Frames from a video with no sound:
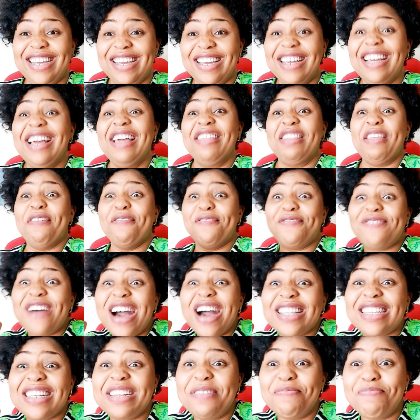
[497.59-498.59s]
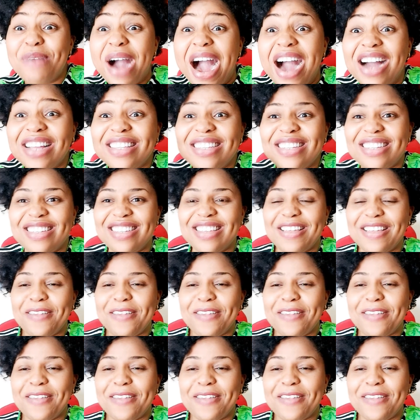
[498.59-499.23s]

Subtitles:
you farted bad.